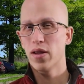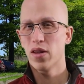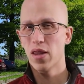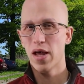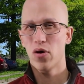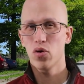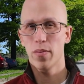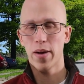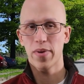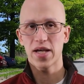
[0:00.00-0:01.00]
And
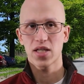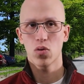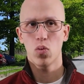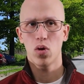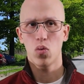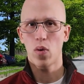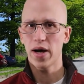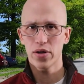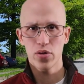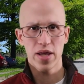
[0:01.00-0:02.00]
now you might be asking, well,
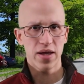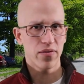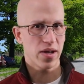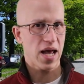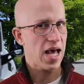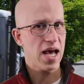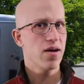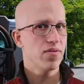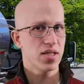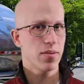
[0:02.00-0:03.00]
why do they even
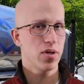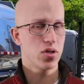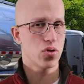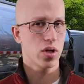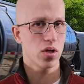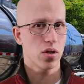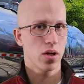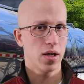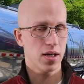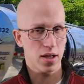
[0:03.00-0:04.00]
have a
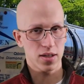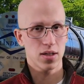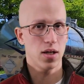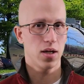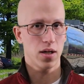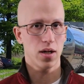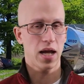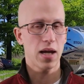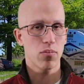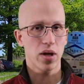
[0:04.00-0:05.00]
semi-trailer
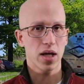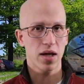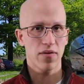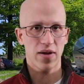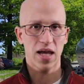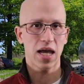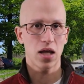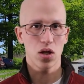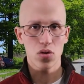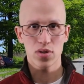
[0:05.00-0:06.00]
handbrake if I
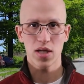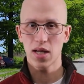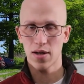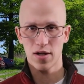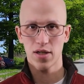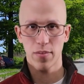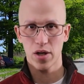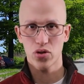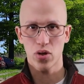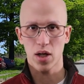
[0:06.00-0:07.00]
can't use it in the
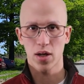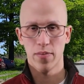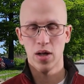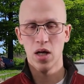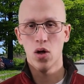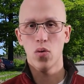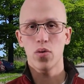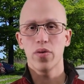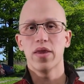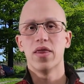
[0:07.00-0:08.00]
semi-truck?
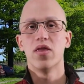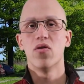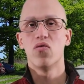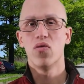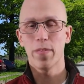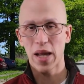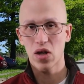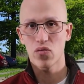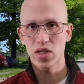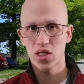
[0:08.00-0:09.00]
Well, the
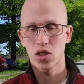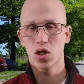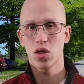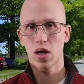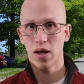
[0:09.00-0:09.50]
main reason